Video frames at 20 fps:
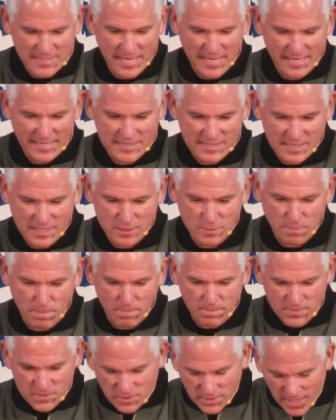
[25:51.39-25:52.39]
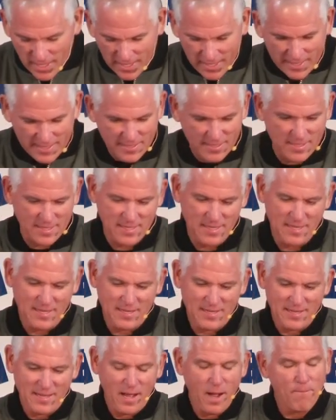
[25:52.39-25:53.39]
And he says, son,
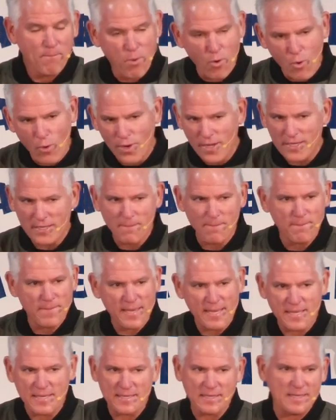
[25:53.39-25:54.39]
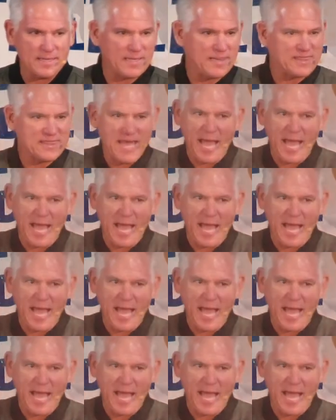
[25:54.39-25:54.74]
appoint men and